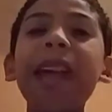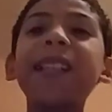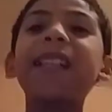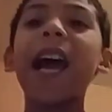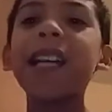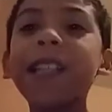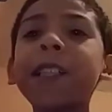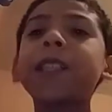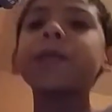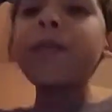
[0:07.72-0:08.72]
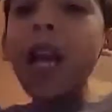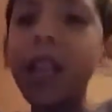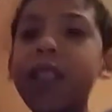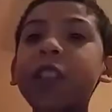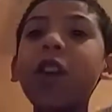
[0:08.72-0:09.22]
Big Daddy, let's
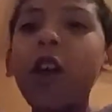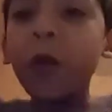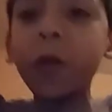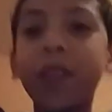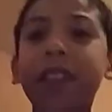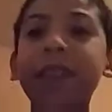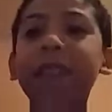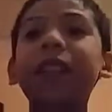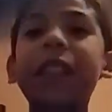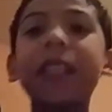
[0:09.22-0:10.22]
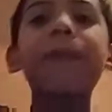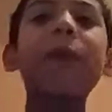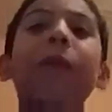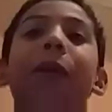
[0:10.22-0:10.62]
mount these hoes. Stuff my